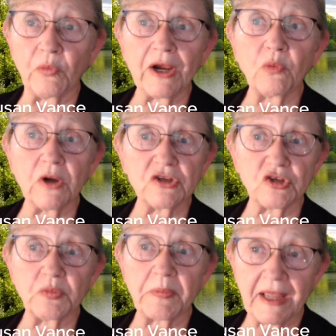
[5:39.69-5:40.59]
Where
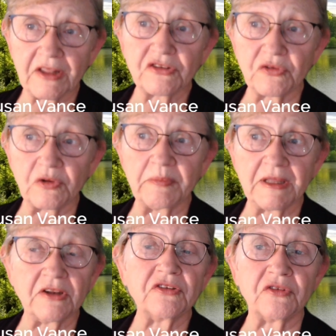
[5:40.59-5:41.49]
was your pastoral
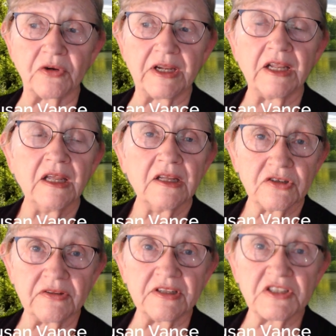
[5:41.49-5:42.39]
ministry
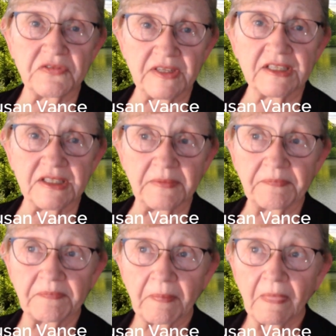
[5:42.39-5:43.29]
to this victim?